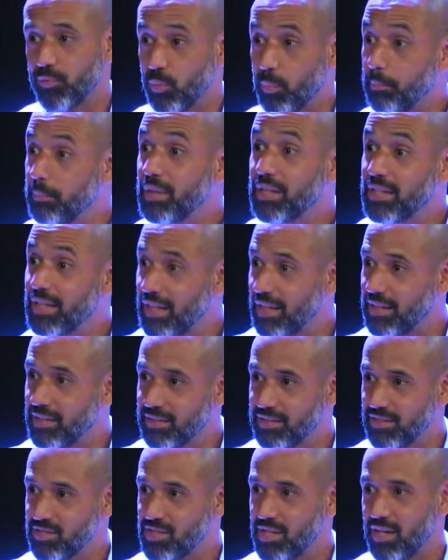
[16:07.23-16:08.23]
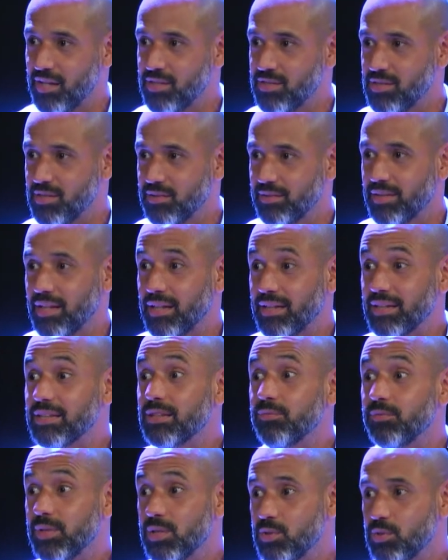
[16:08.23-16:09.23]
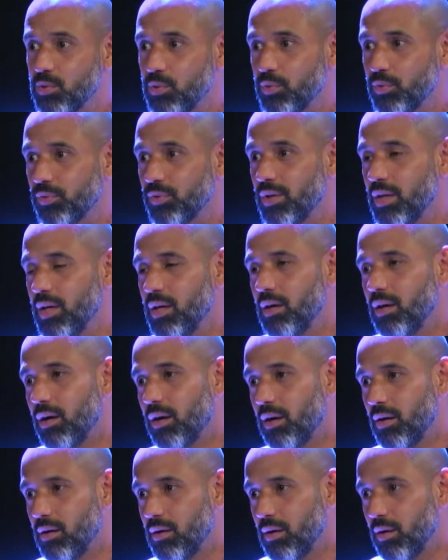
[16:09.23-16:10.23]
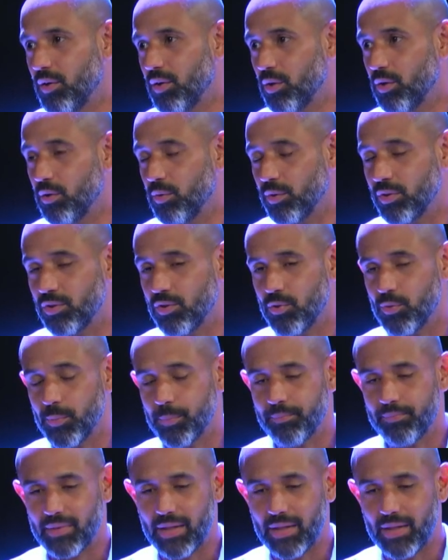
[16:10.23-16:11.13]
We're mitigating the challenges that individuals are going through.